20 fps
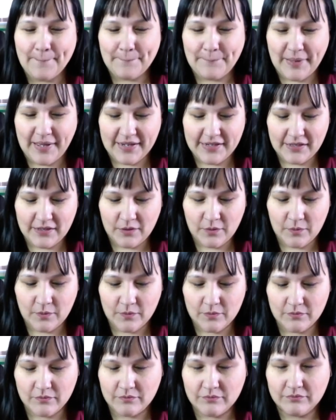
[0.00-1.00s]
But
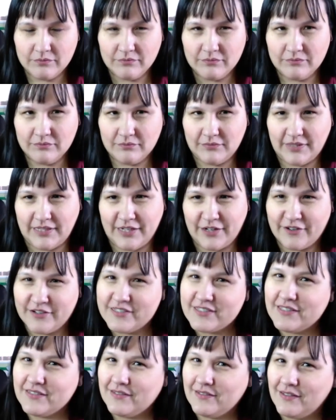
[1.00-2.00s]
here
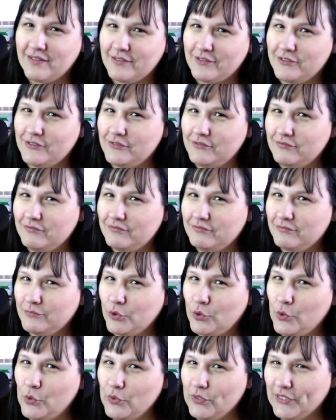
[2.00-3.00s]
it's a little
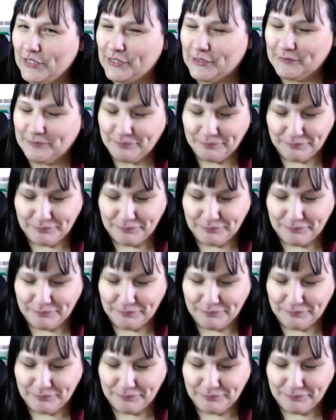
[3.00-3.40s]
cooler.